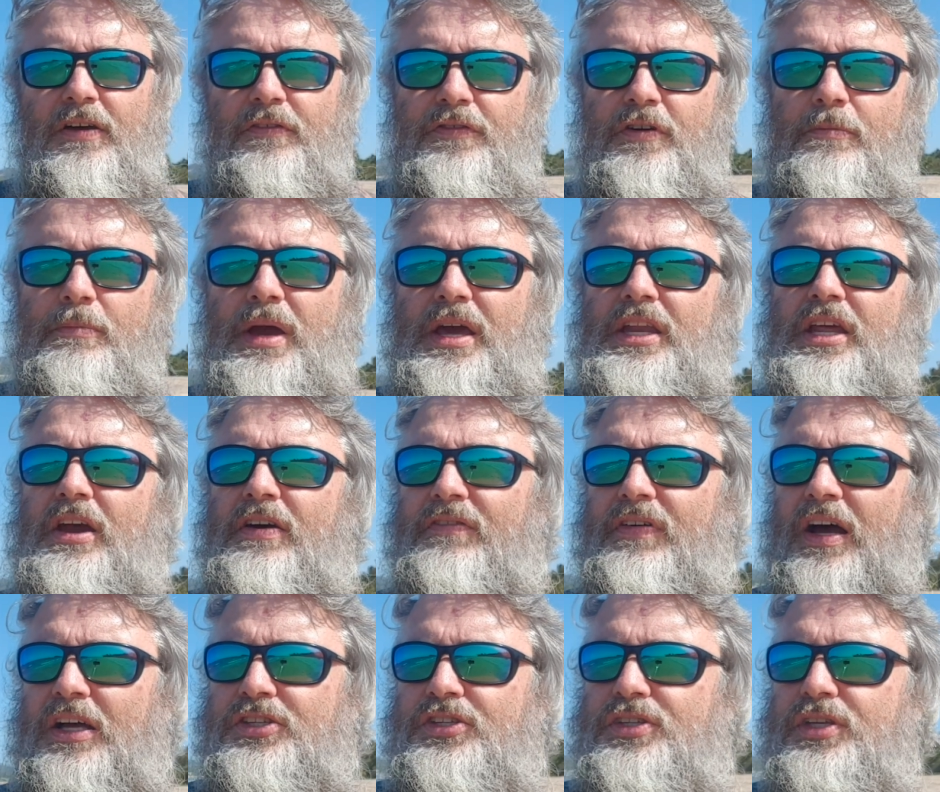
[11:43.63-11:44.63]
For many of
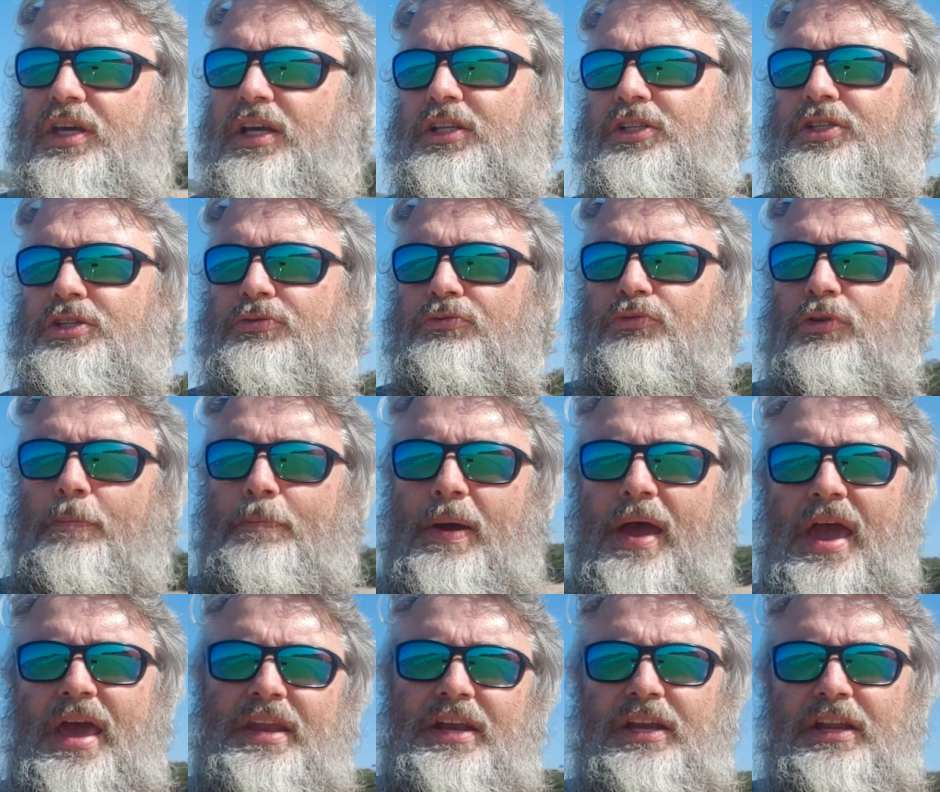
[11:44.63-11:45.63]
us, it's
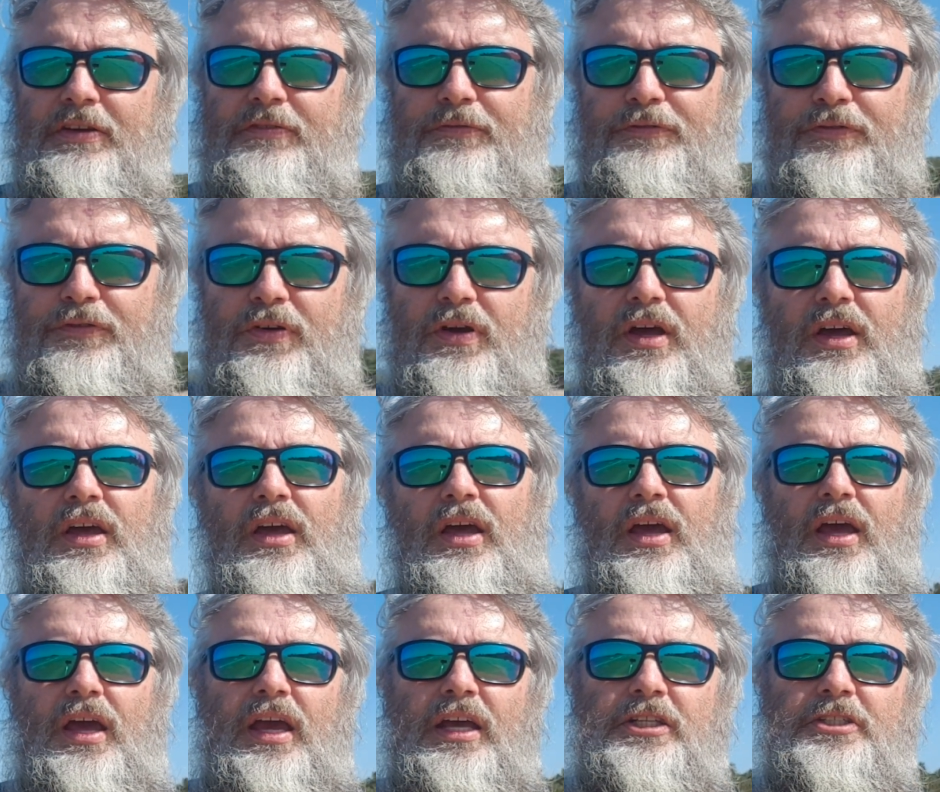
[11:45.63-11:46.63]
repetitive,
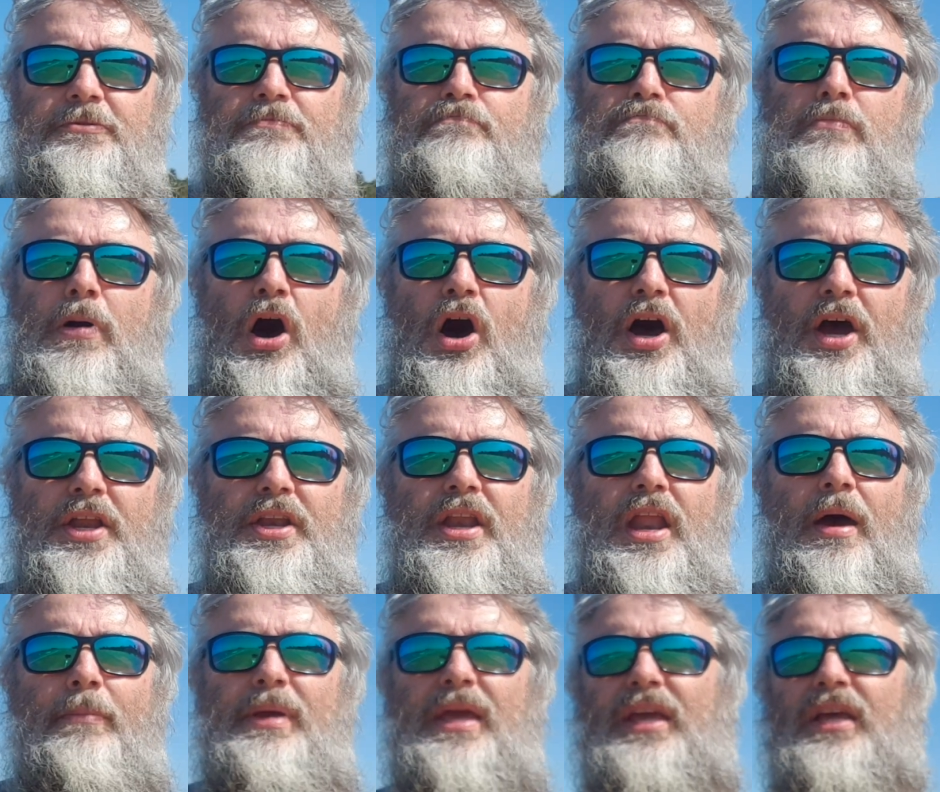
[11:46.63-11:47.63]
it's
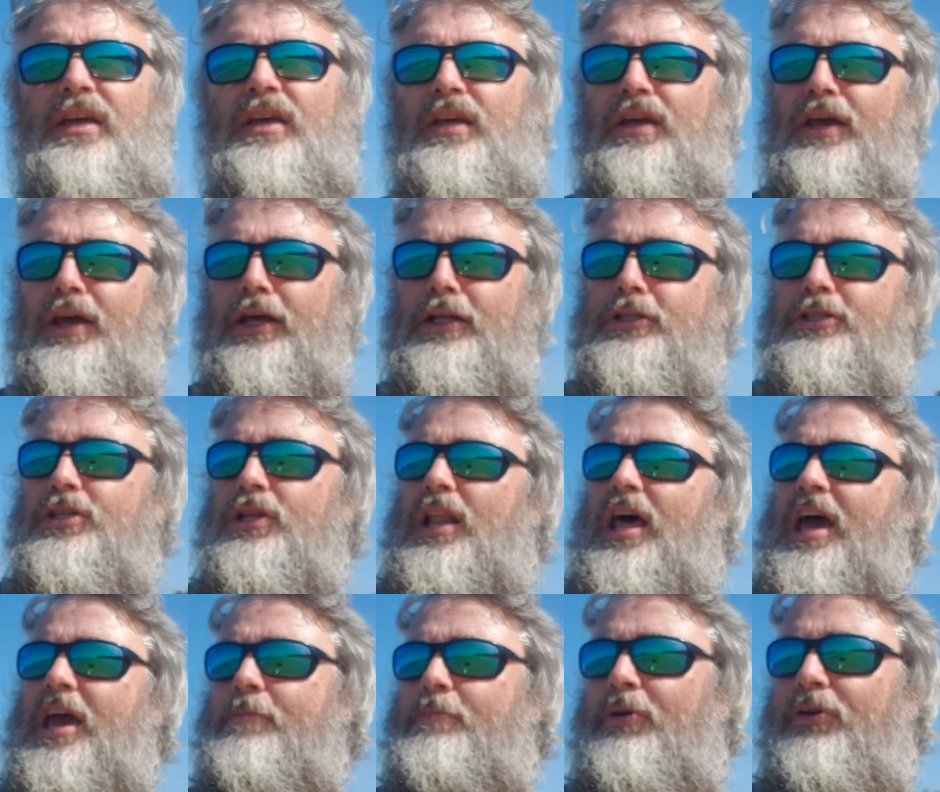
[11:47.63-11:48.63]
mind-numbing, it's
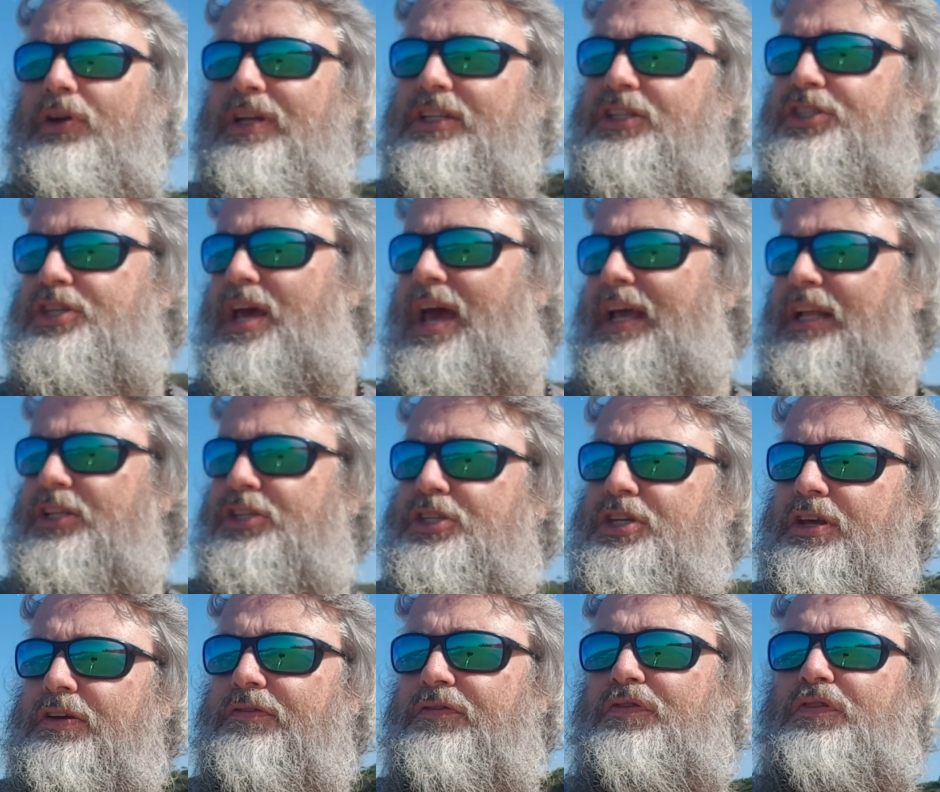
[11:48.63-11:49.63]

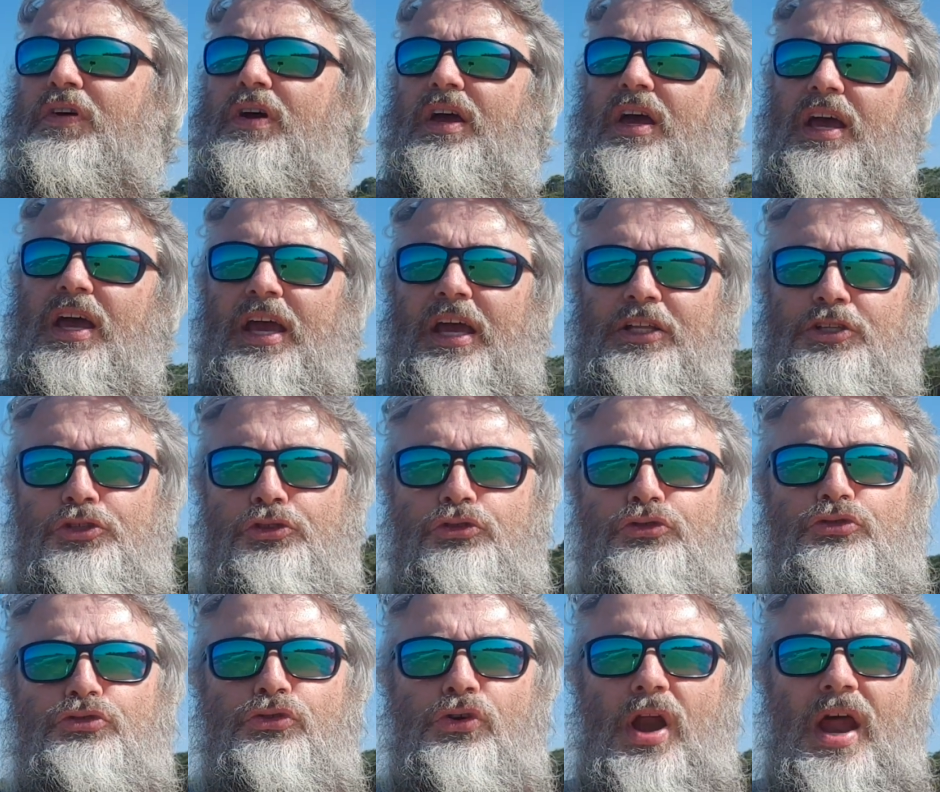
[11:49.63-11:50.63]
labour-intensive,
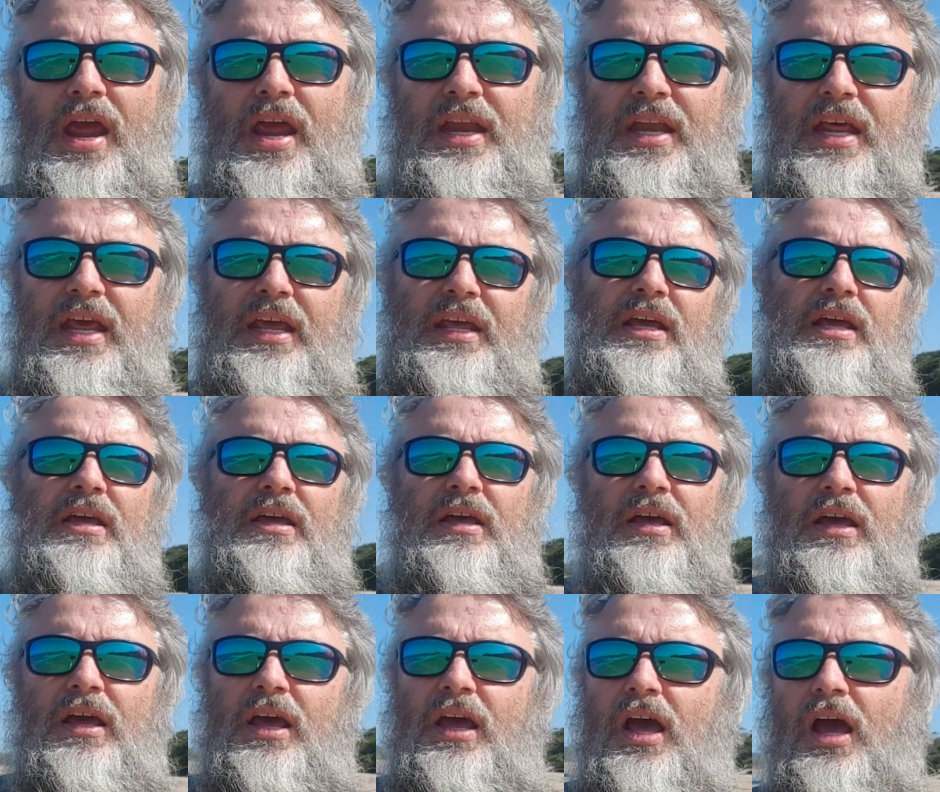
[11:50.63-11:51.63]
it's draining,
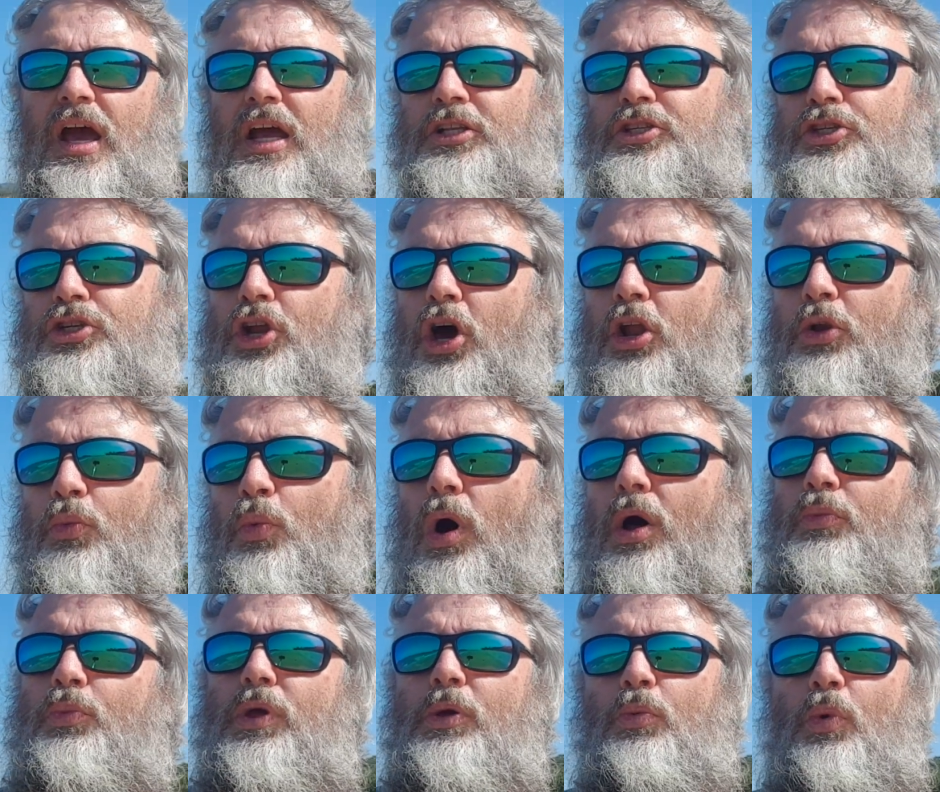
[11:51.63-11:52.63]
it's not
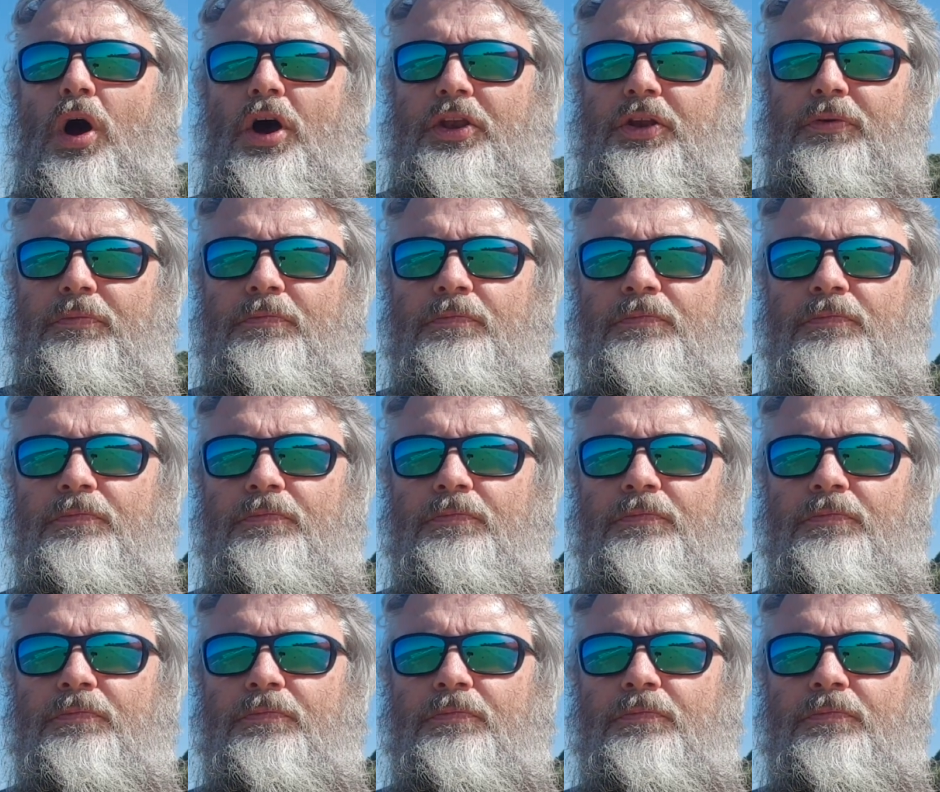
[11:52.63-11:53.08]
what we want.